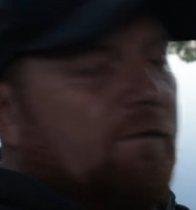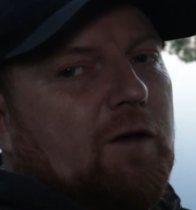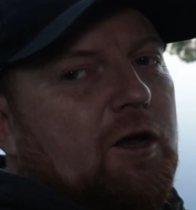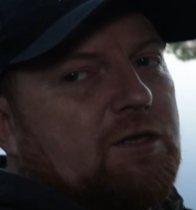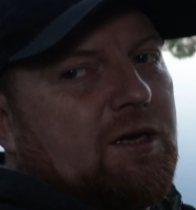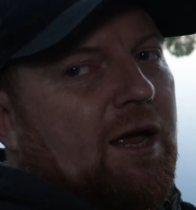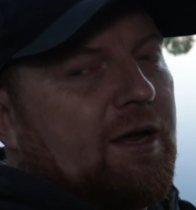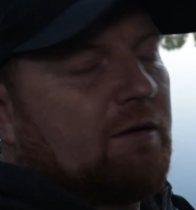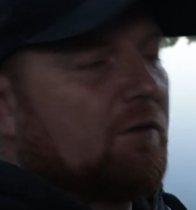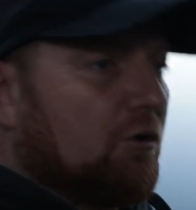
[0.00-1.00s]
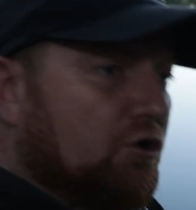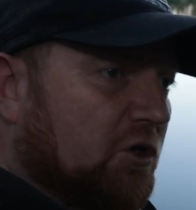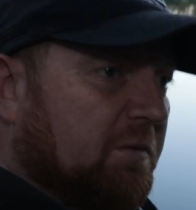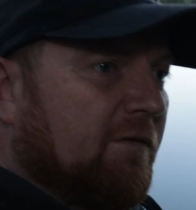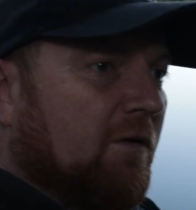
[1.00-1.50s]
first light, or
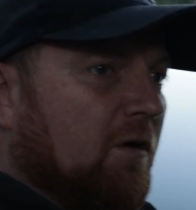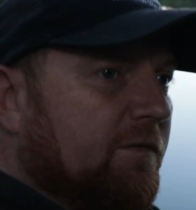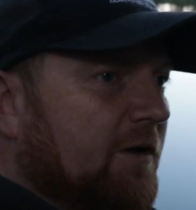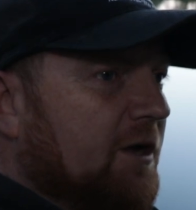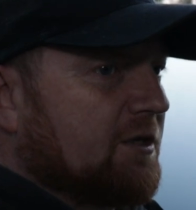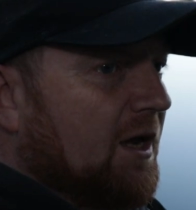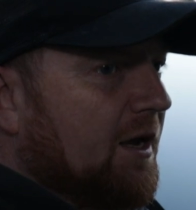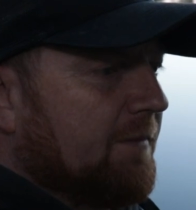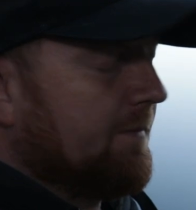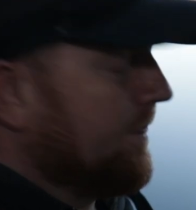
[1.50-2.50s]
just before first light.